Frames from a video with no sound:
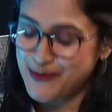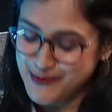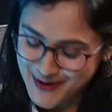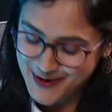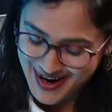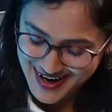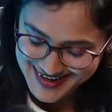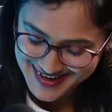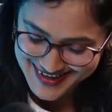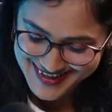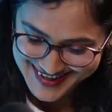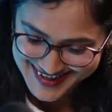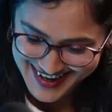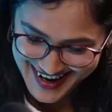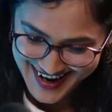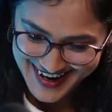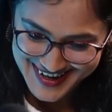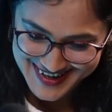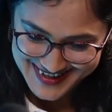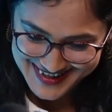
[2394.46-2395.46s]
want to
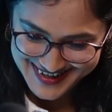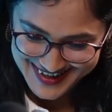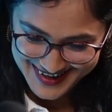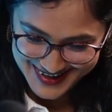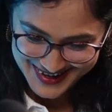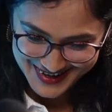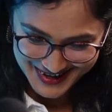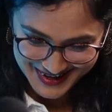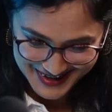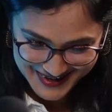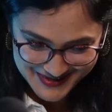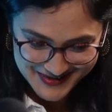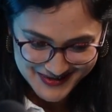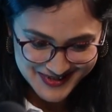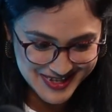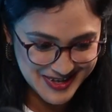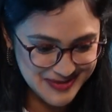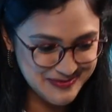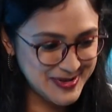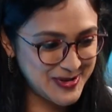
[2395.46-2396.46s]
understand the
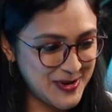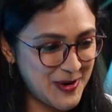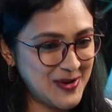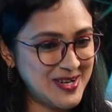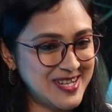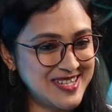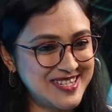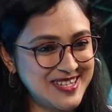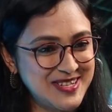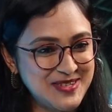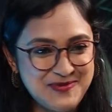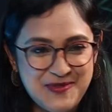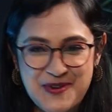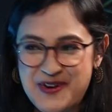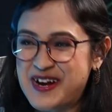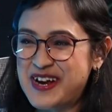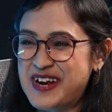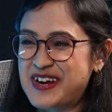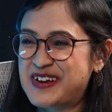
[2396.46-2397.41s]
terminologies, what